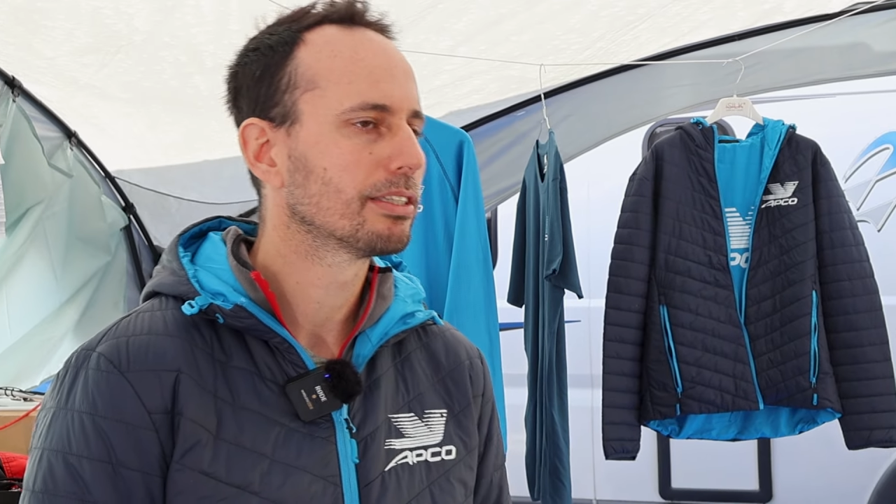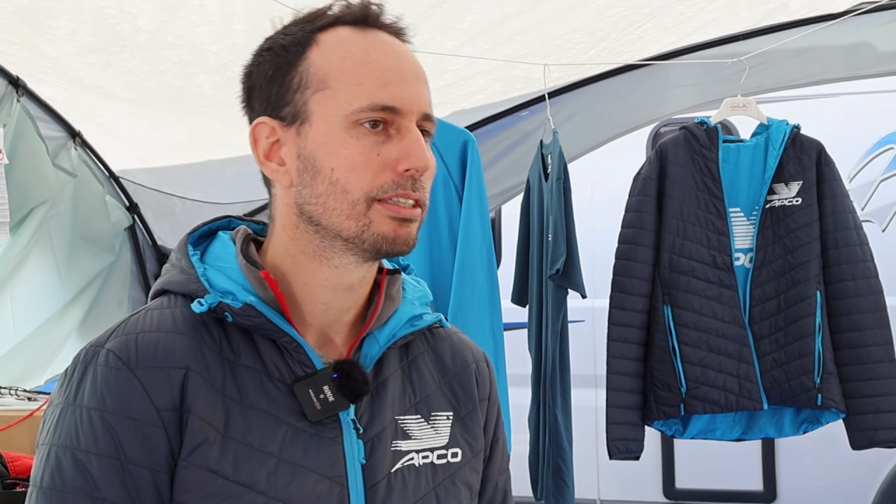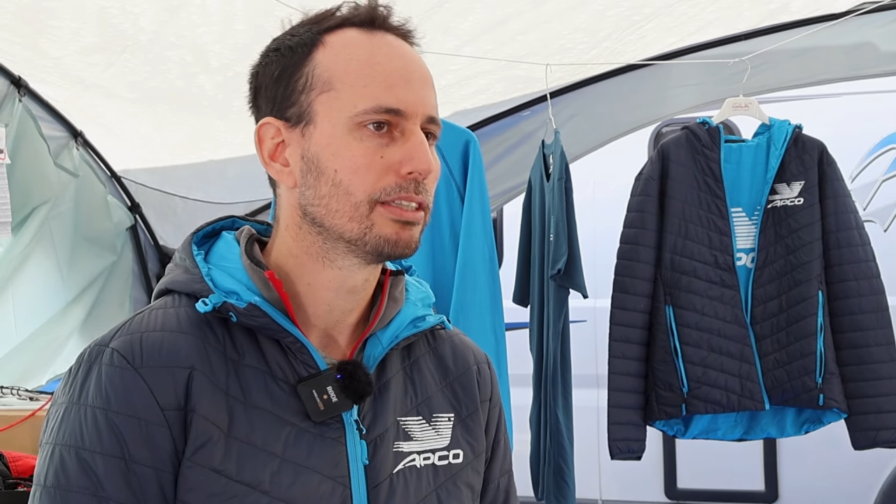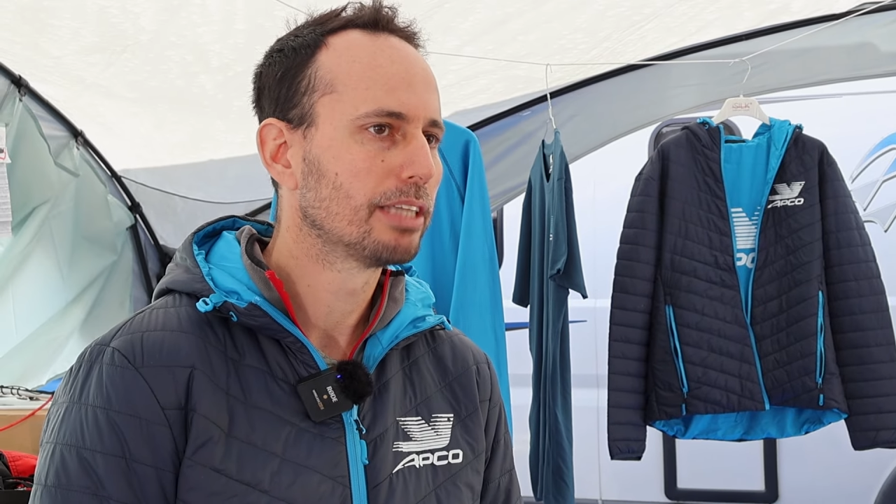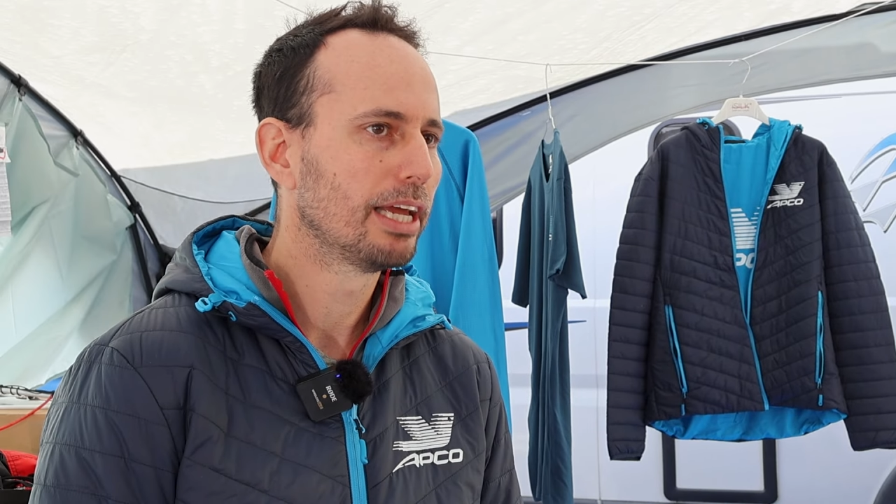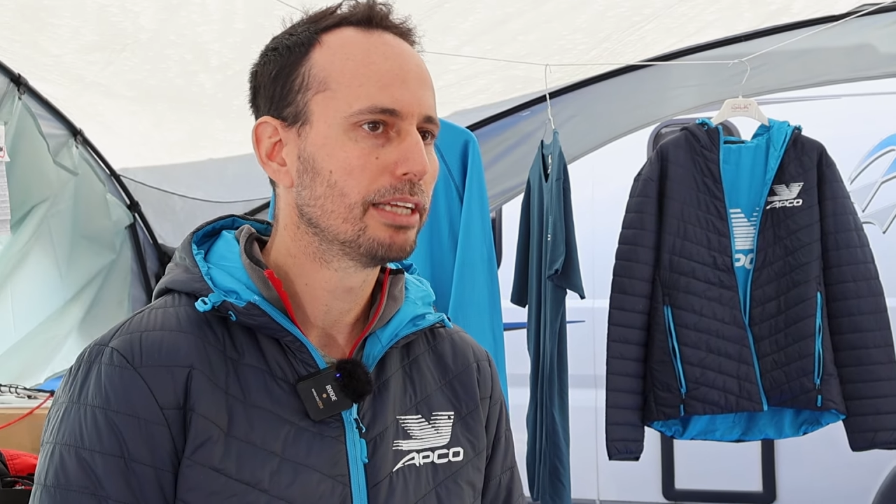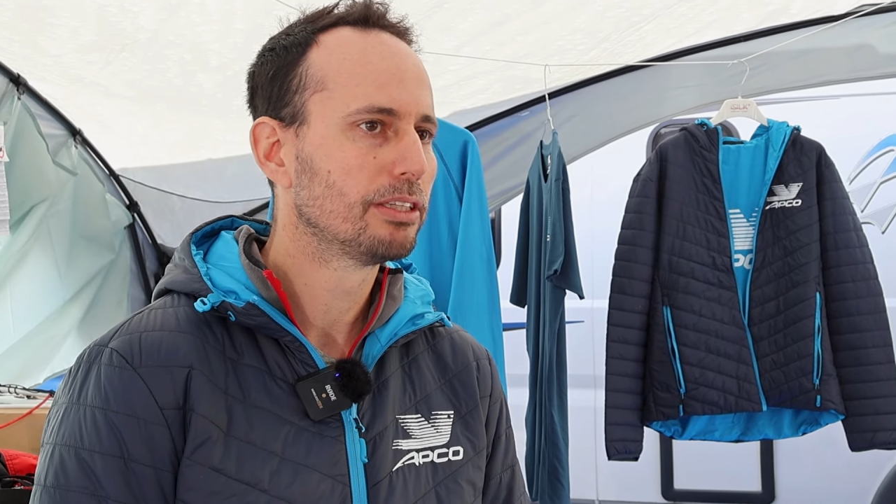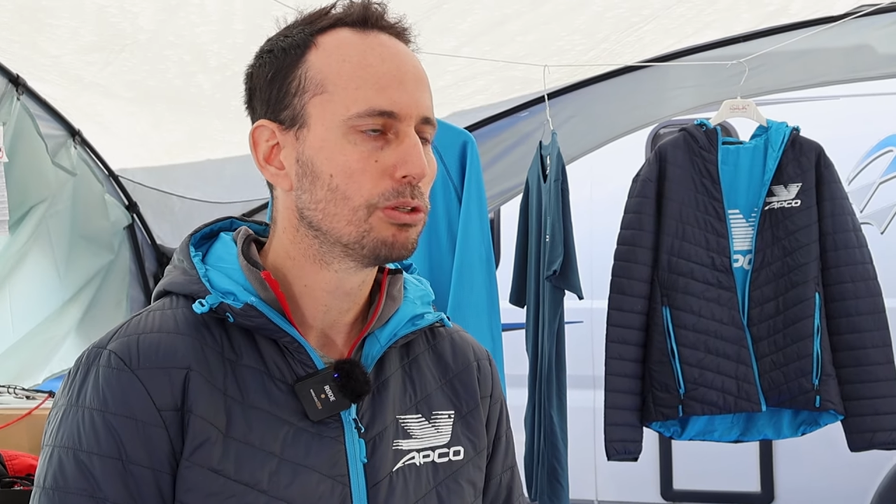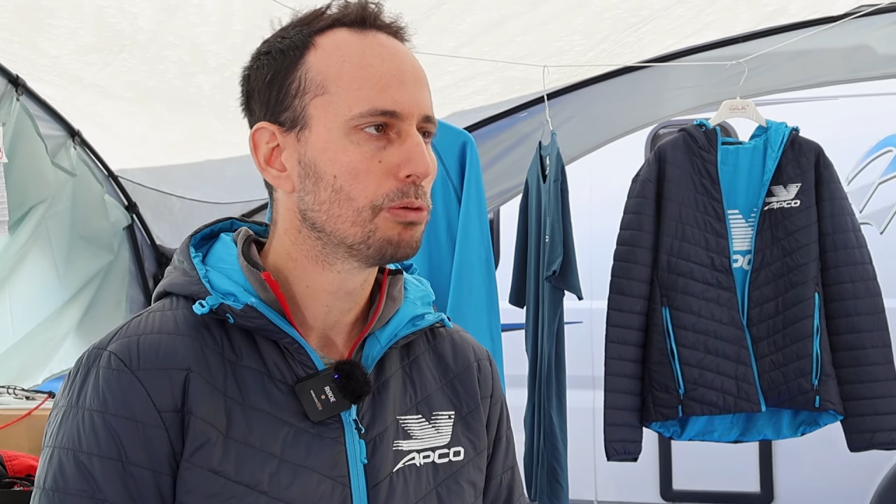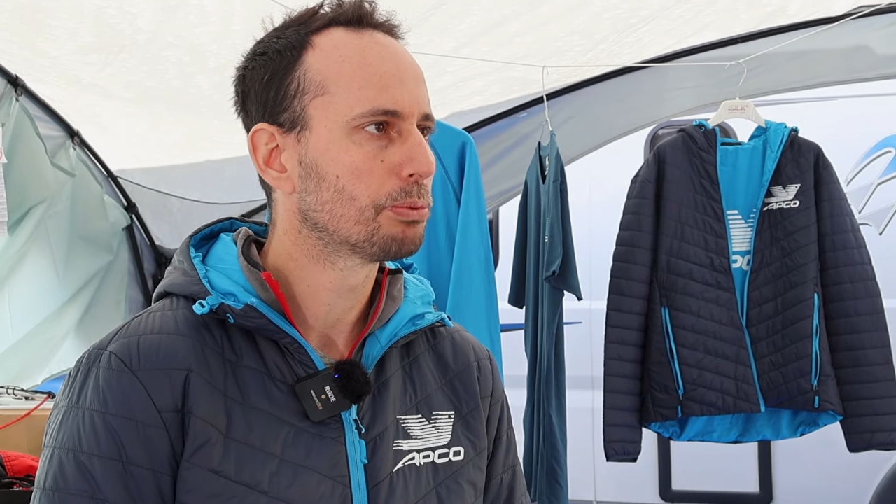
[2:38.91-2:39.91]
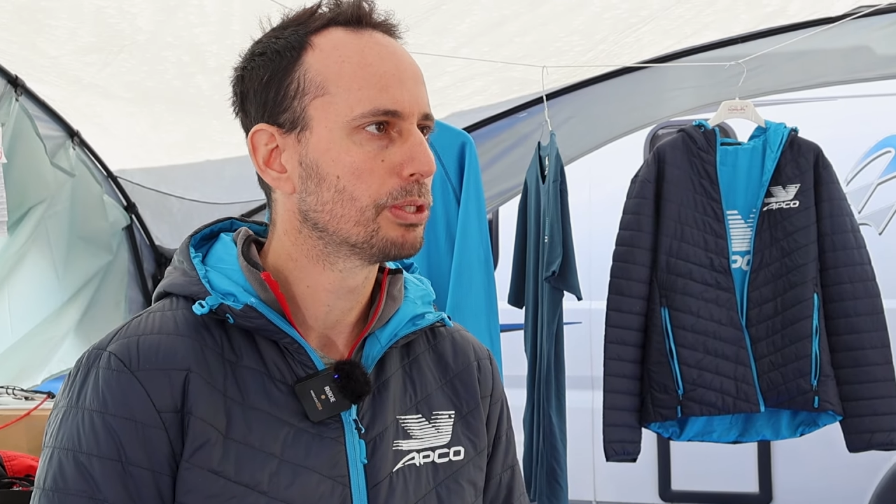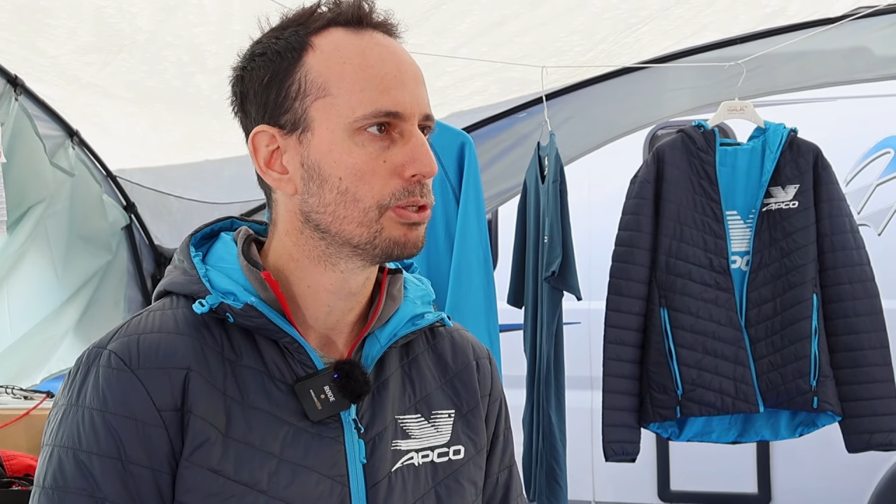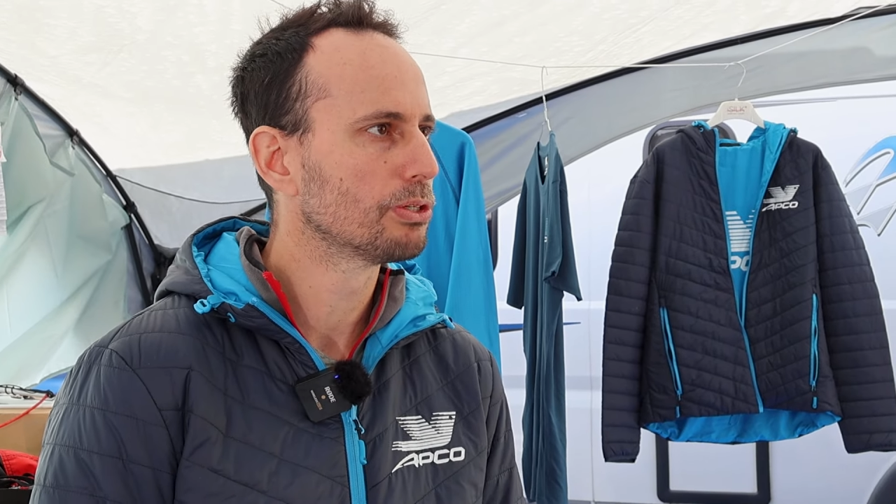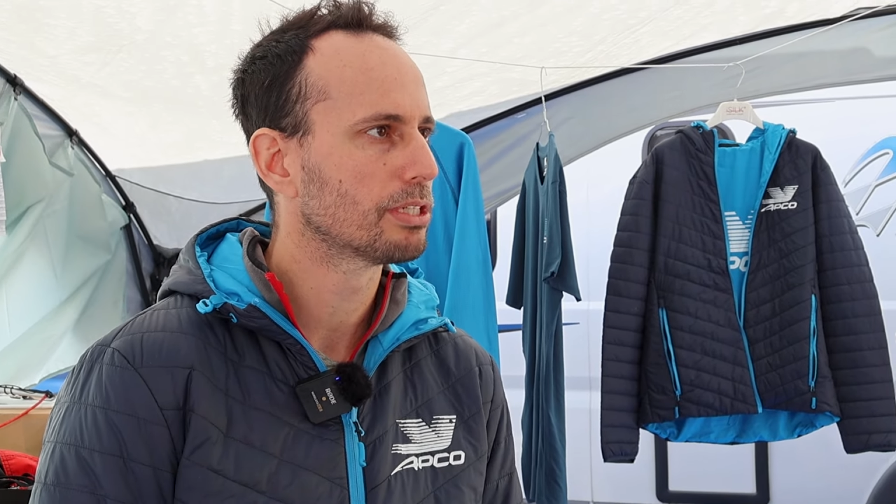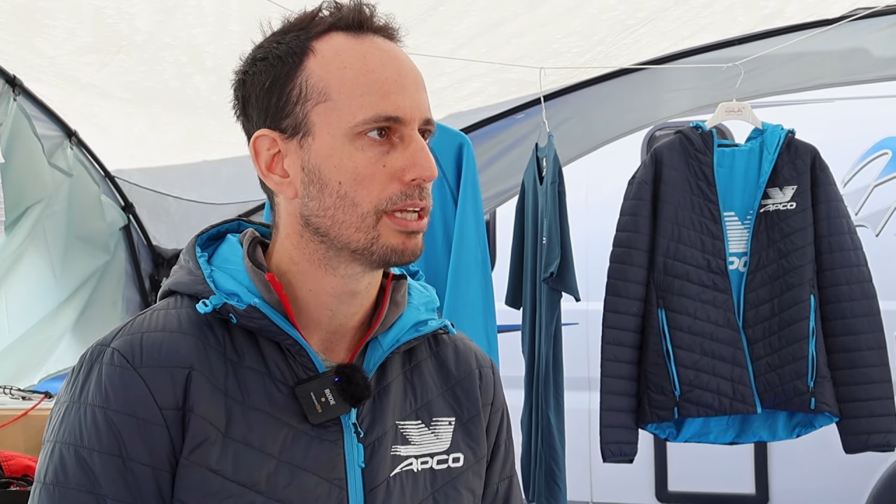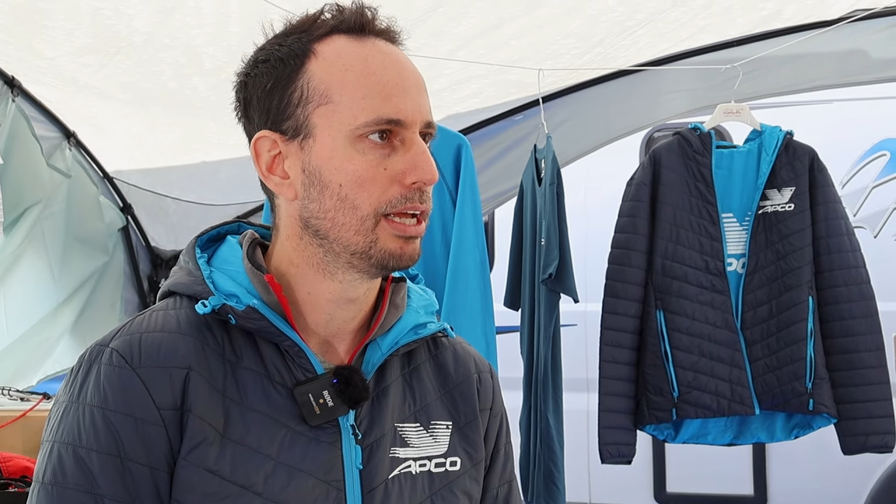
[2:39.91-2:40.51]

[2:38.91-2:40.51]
they do produce